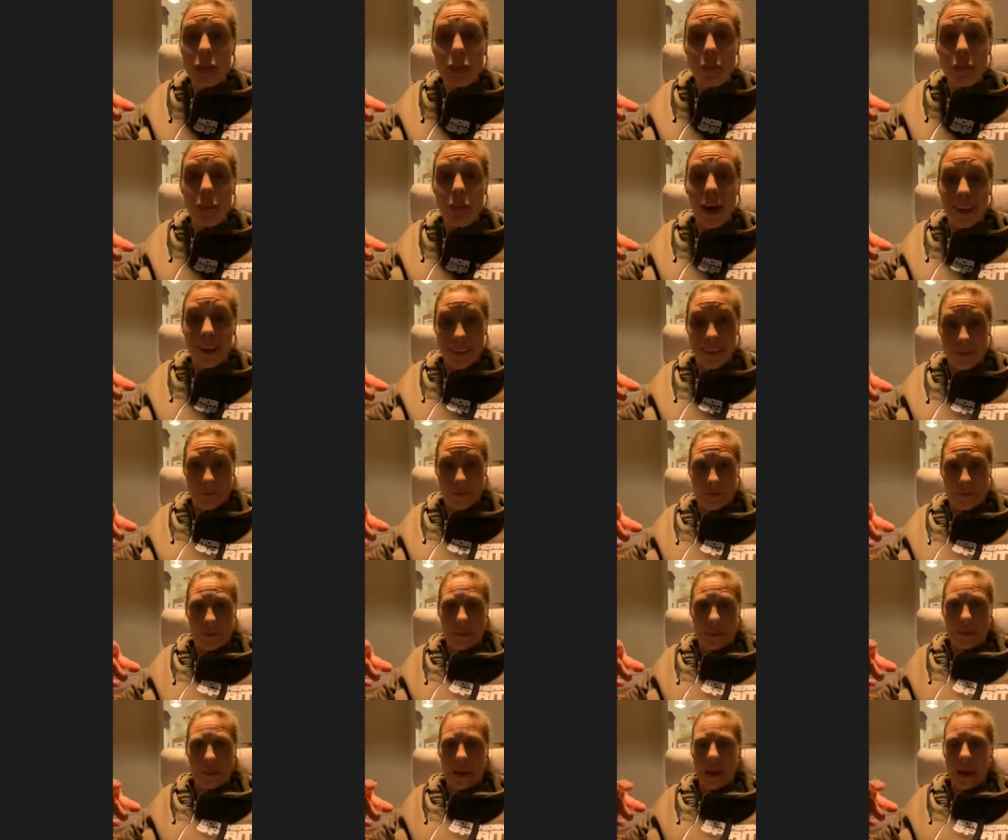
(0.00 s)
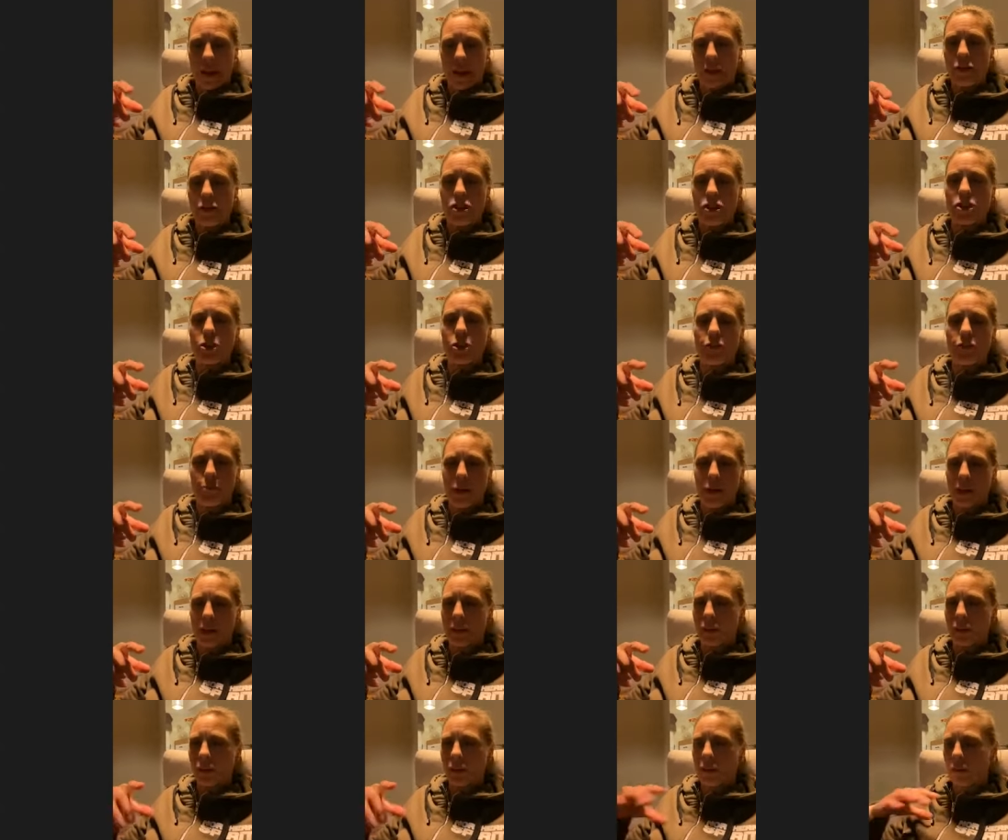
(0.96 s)
to Run, uh, Christopher
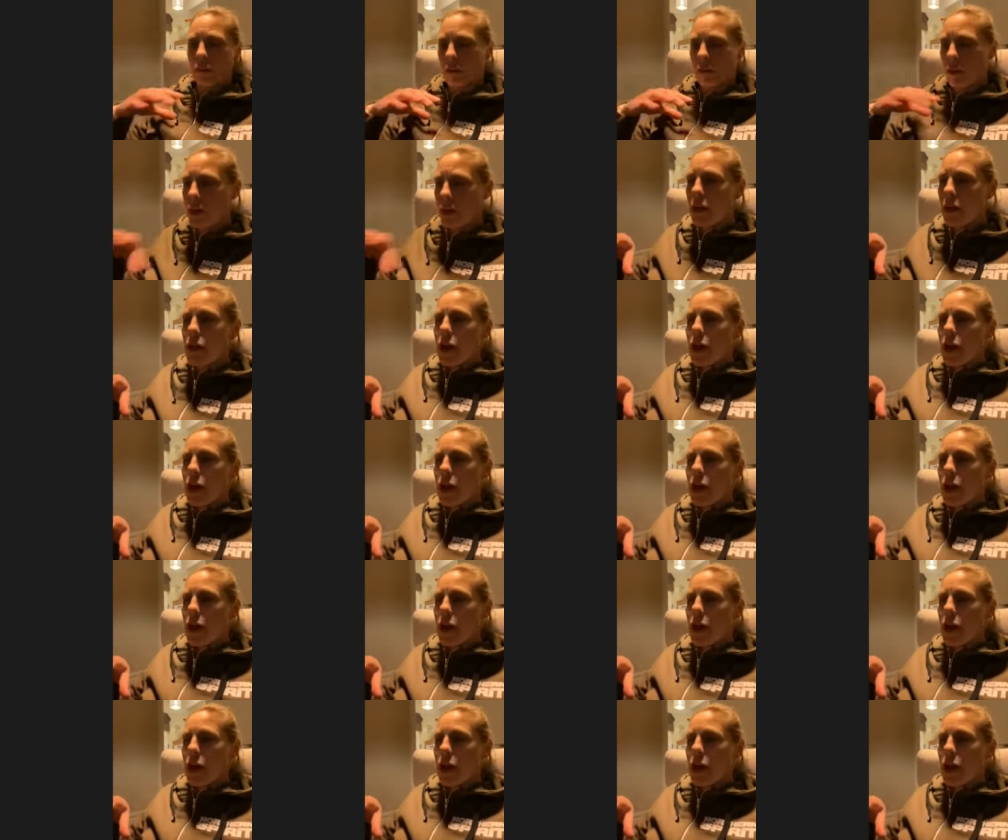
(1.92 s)
McDougall,